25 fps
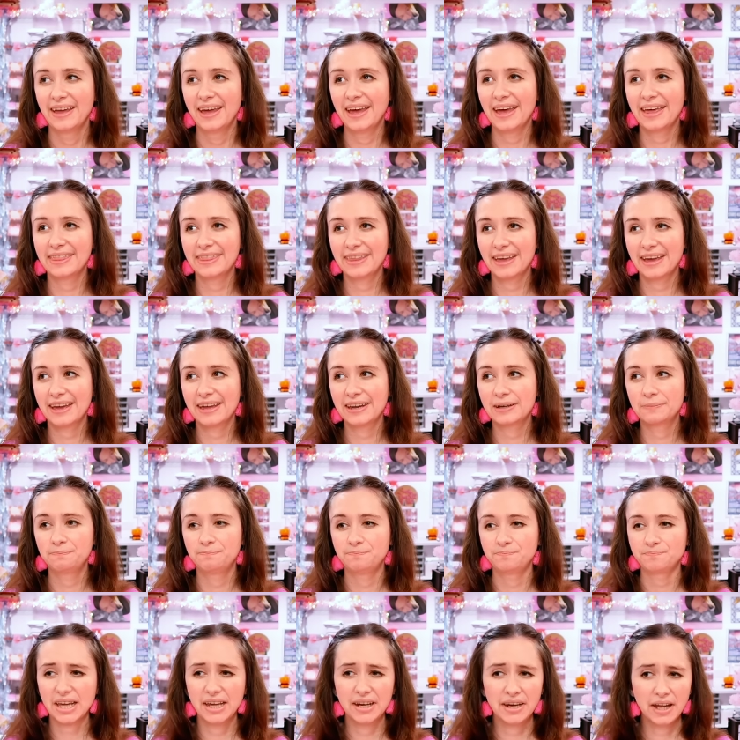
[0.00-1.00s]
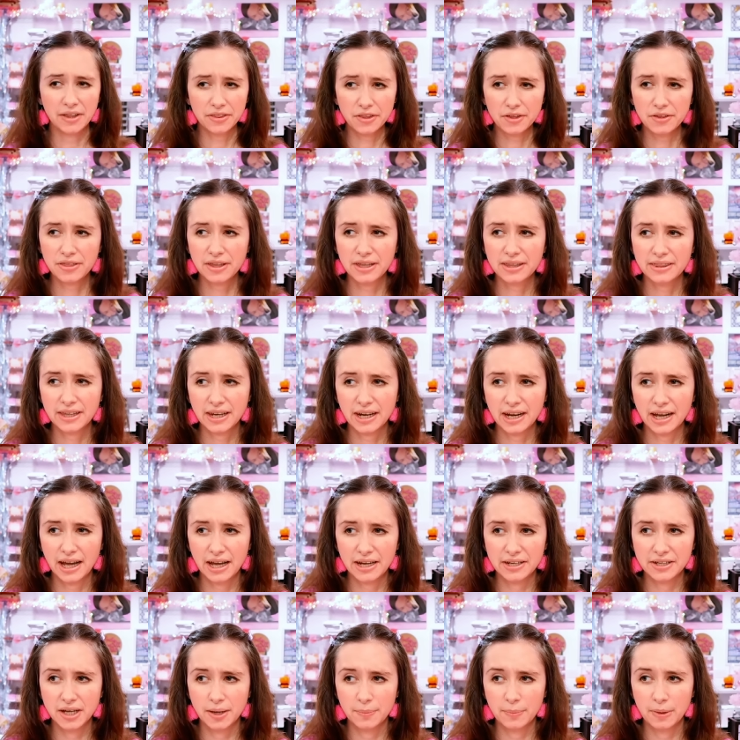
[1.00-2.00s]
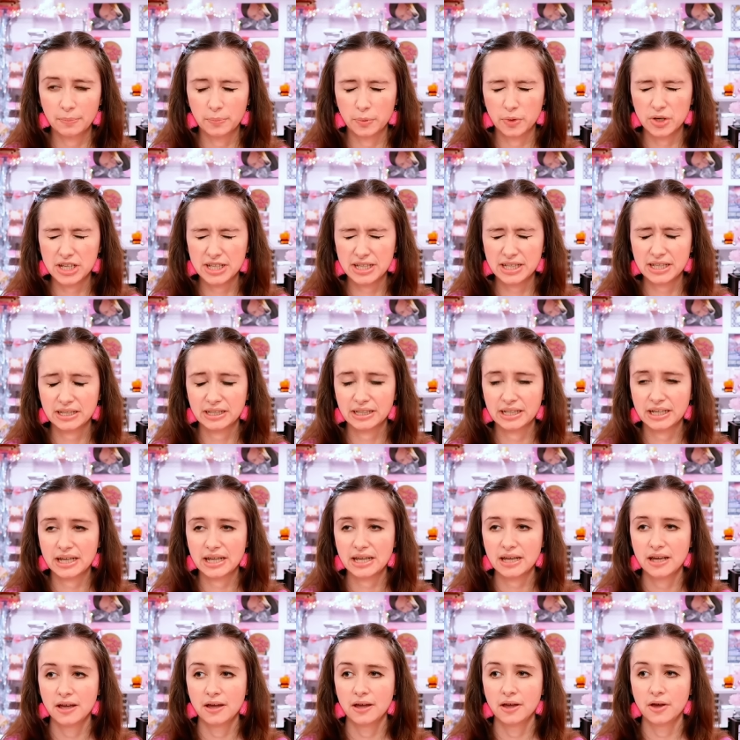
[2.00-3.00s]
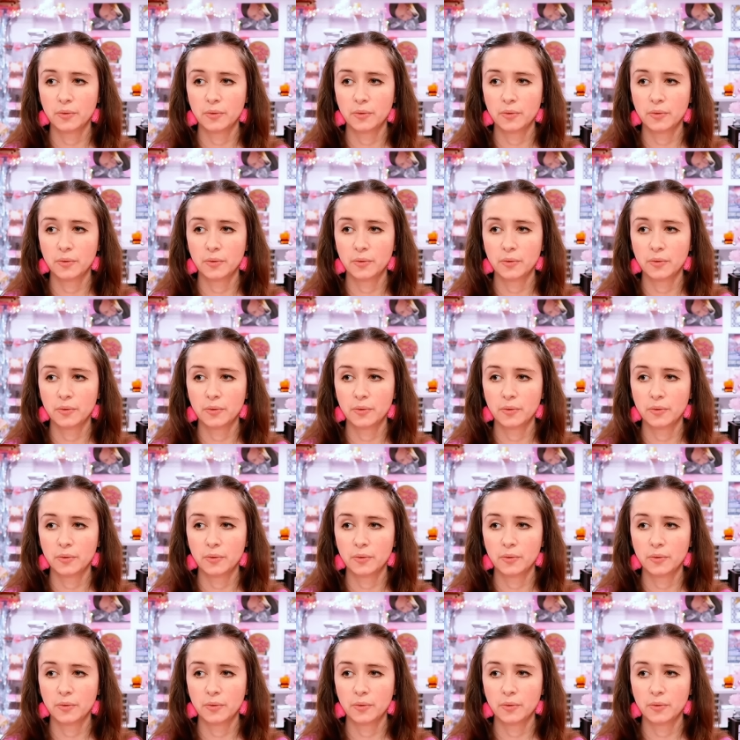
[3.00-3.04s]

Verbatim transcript: And then another thing that I had come up recently